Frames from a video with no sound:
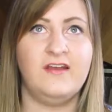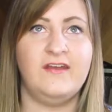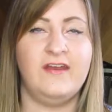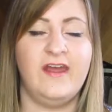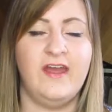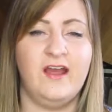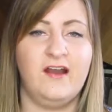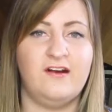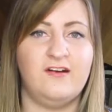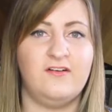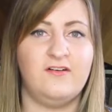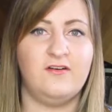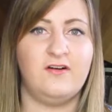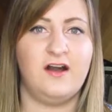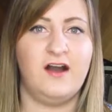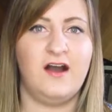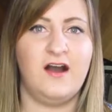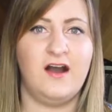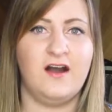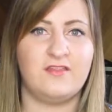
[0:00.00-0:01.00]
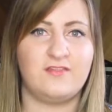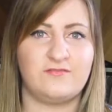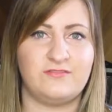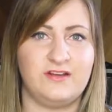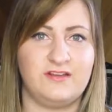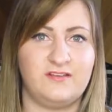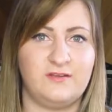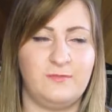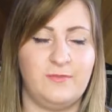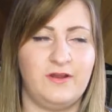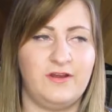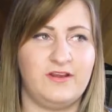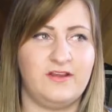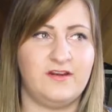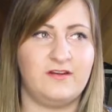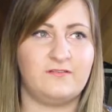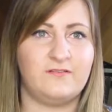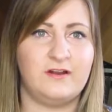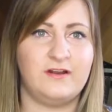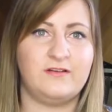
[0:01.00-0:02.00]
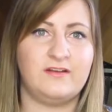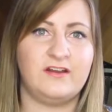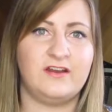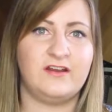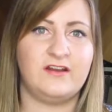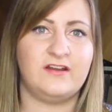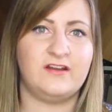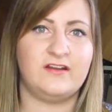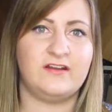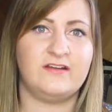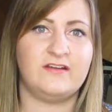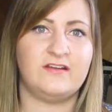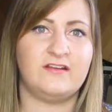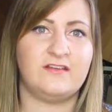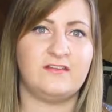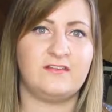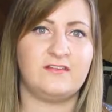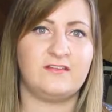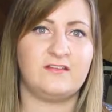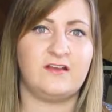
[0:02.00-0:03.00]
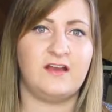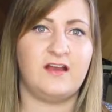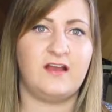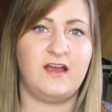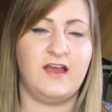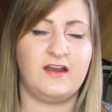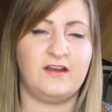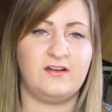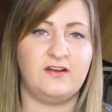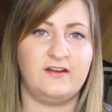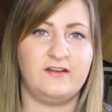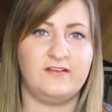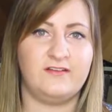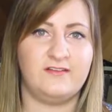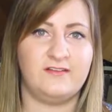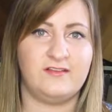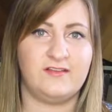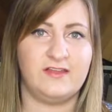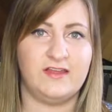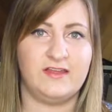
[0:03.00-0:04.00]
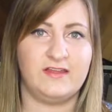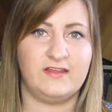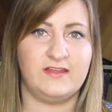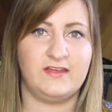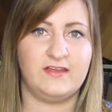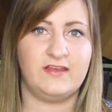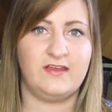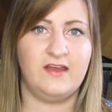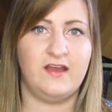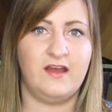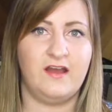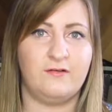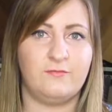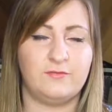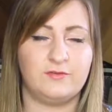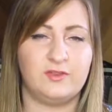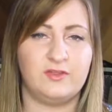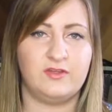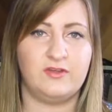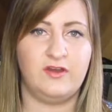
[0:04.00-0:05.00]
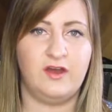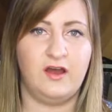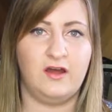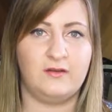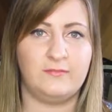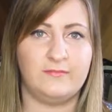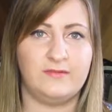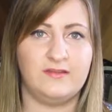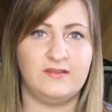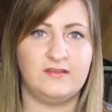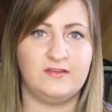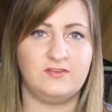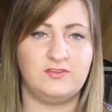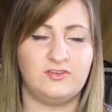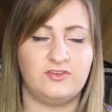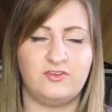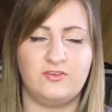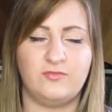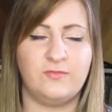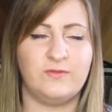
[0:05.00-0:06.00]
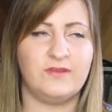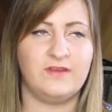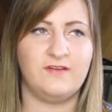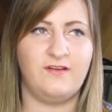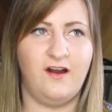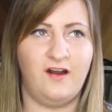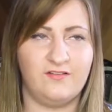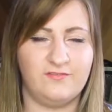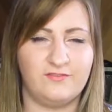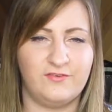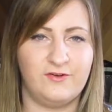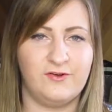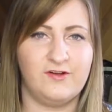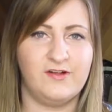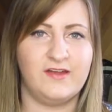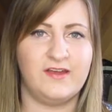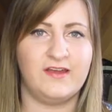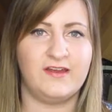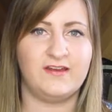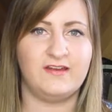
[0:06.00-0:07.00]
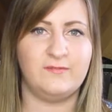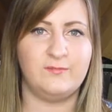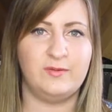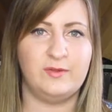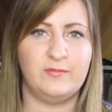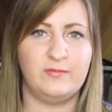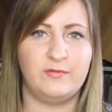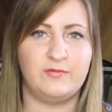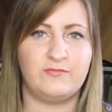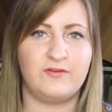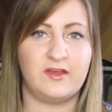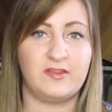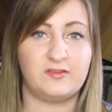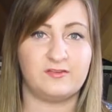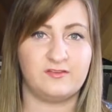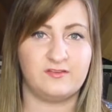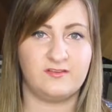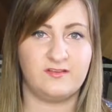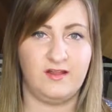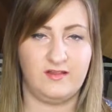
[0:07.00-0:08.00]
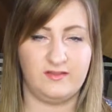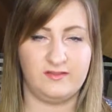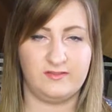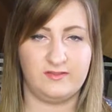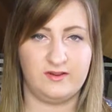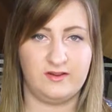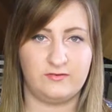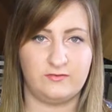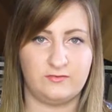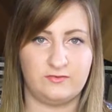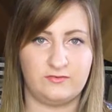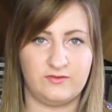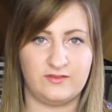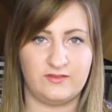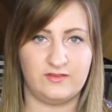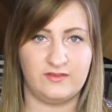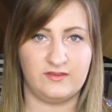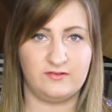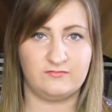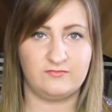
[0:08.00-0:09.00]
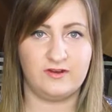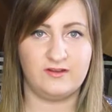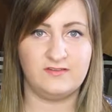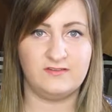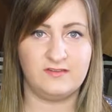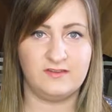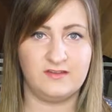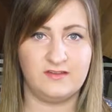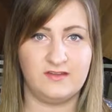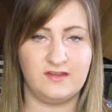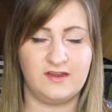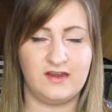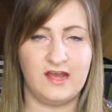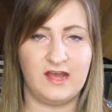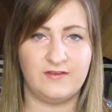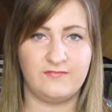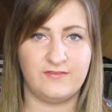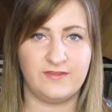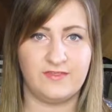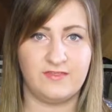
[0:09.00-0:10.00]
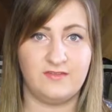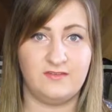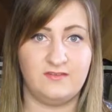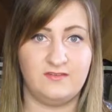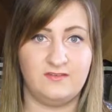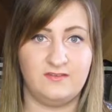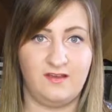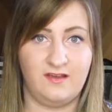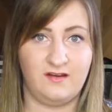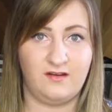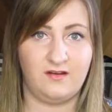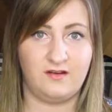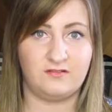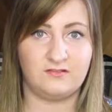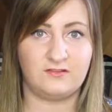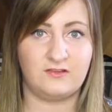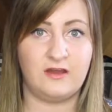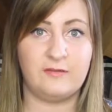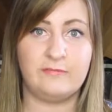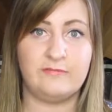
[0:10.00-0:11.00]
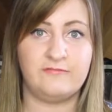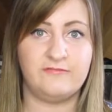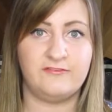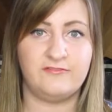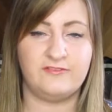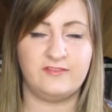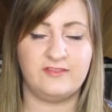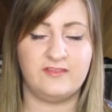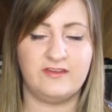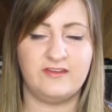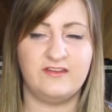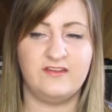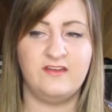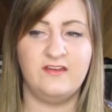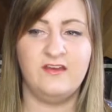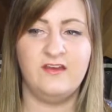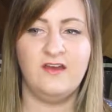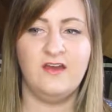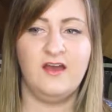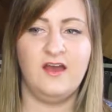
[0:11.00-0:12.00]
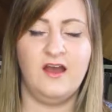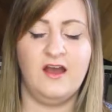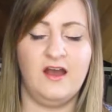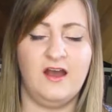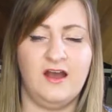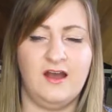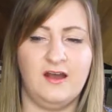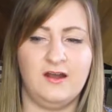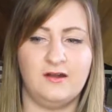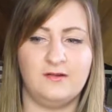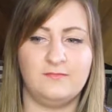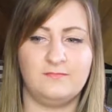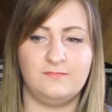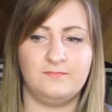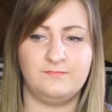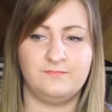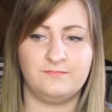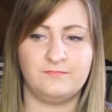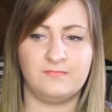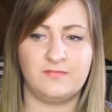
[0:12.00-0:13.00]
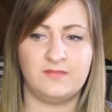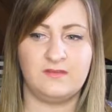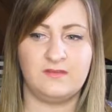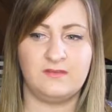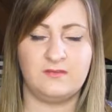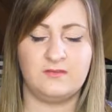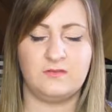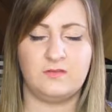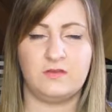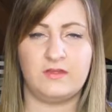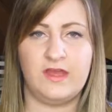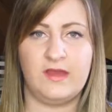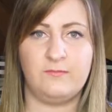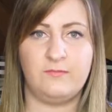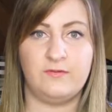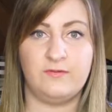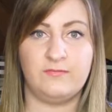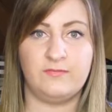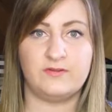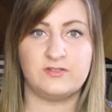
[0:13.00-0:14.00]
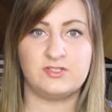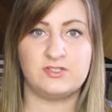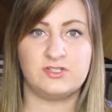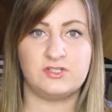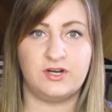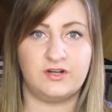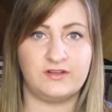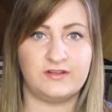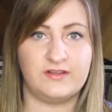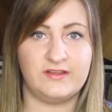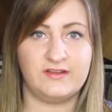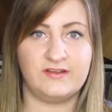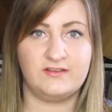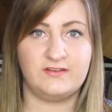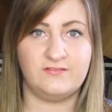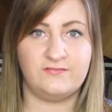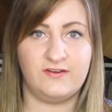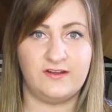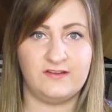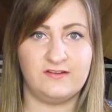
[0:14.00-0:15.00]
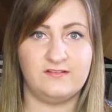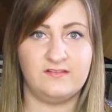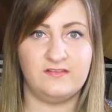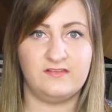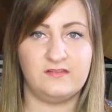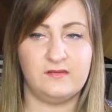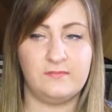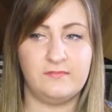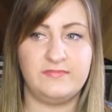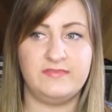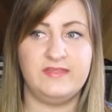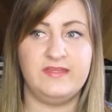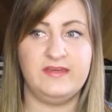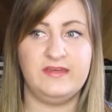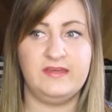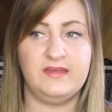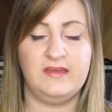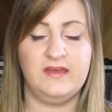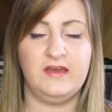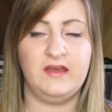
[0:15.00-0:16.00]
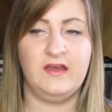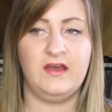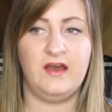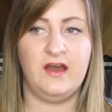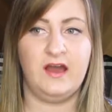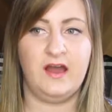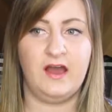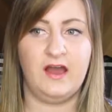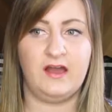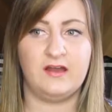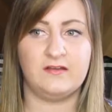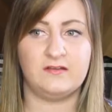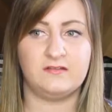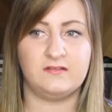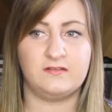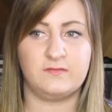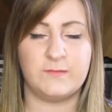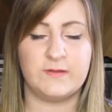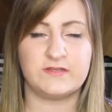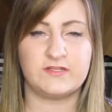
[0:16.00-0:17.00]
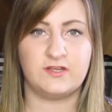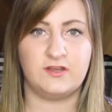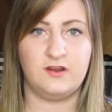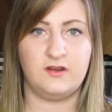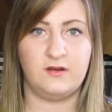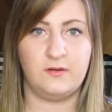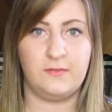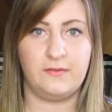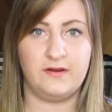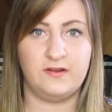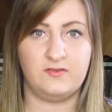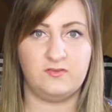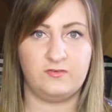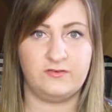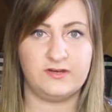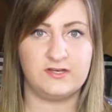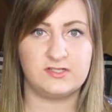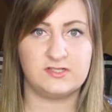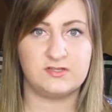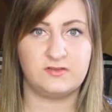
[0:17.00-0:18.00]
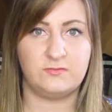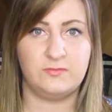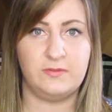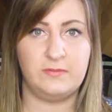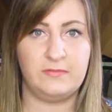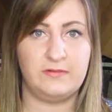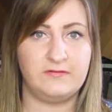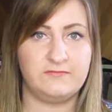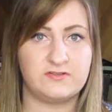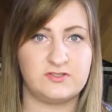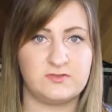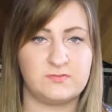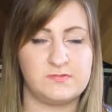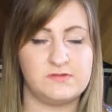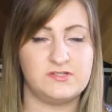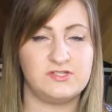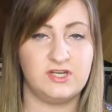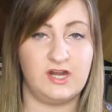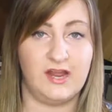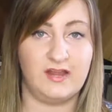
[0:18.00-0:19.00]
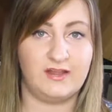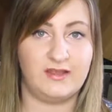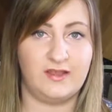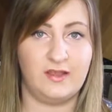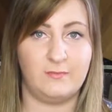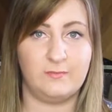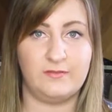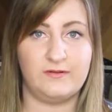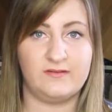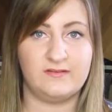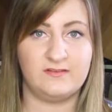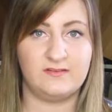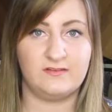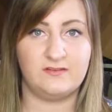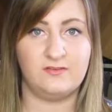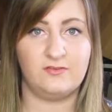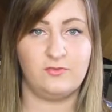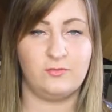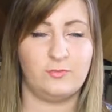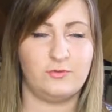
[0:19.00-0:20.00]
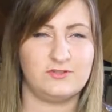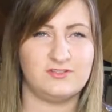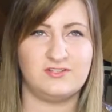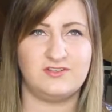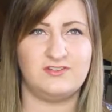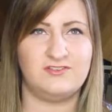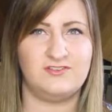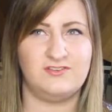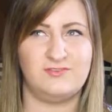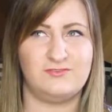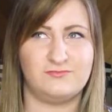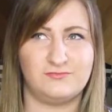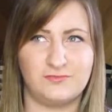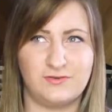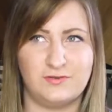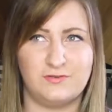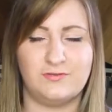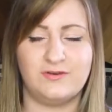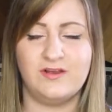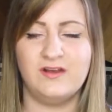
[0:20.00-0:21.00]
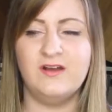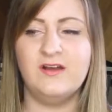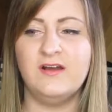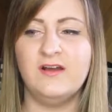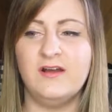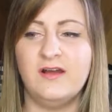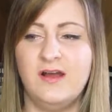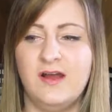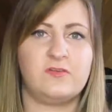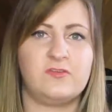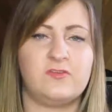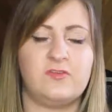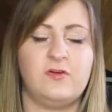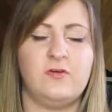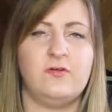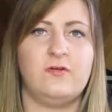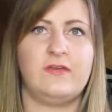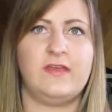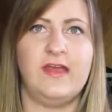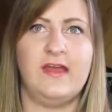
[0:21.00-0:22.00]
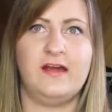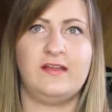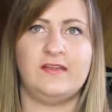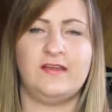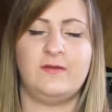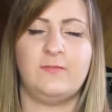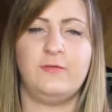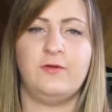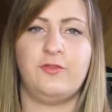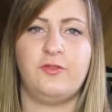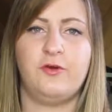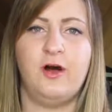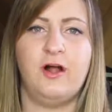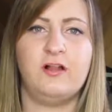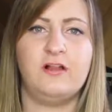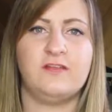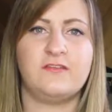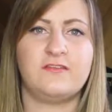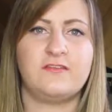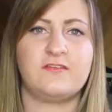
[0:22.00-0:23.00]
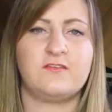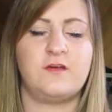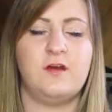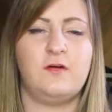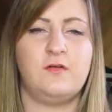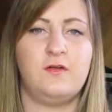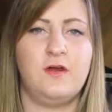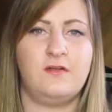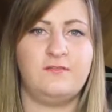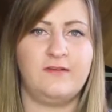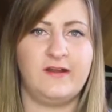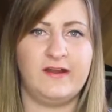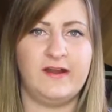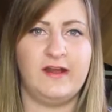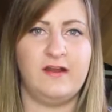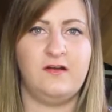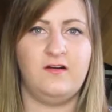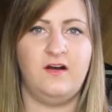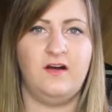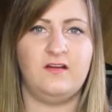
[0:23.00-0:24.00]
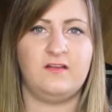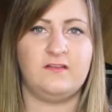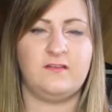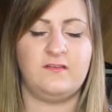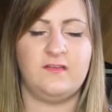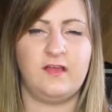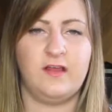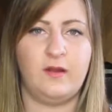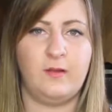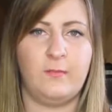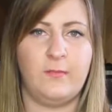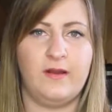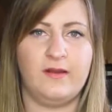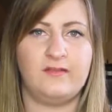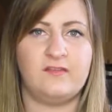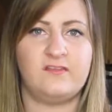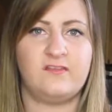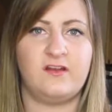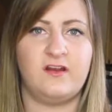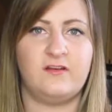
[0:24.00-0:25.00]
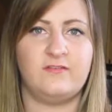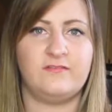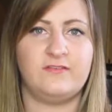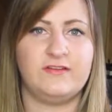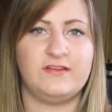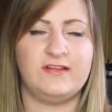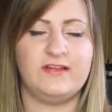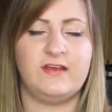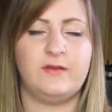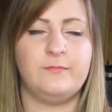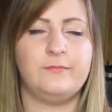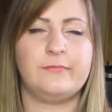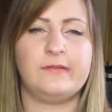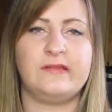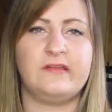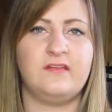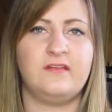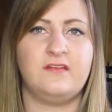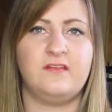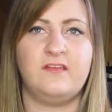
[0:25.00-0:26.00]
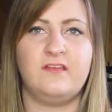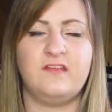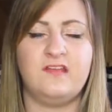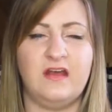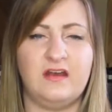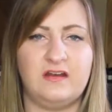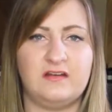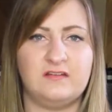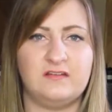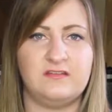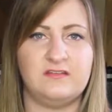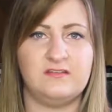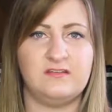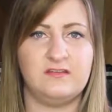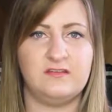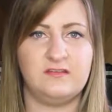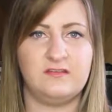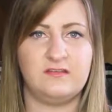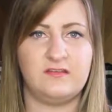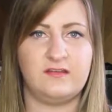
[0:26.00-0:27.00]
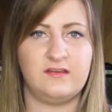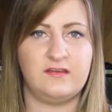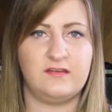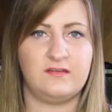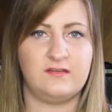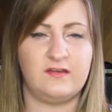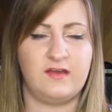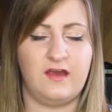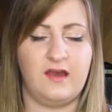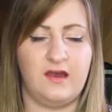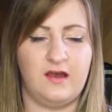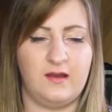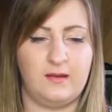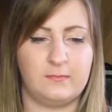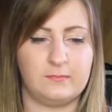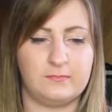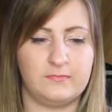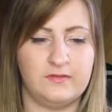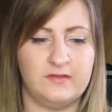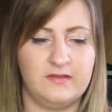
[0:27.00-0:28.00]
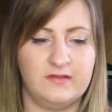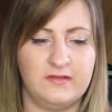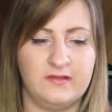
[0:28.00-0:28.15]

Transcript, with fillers: now, uh, the rental market around here is kind of crazy lately with the economy just being awful and people rather selling their house rather than renting and having the debt on top of everything. Um, so yeah, we've been struggling to find something, uh, especially in our price range because people have just been jacking up prices, which is just rude. So yeah, like with all of this going on right now, honestly, our minds aren't really completely set on TTCing. Um,